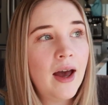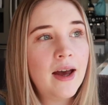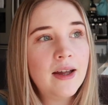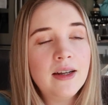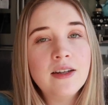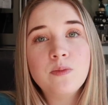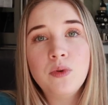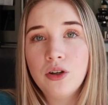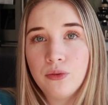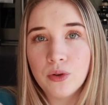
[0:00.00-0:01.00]
And it is
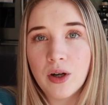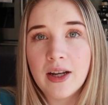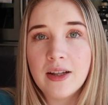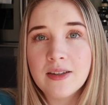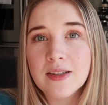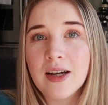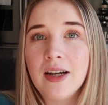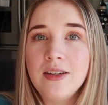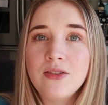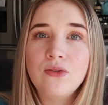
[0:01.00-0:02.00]
beautiful. The
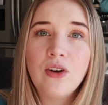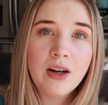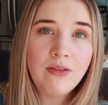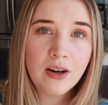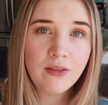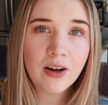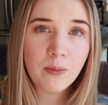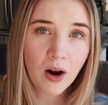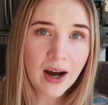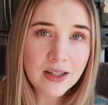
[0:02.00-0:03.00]
sun is very, very, very
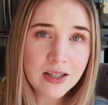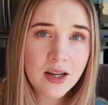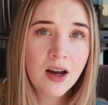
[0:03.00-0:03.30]
bright.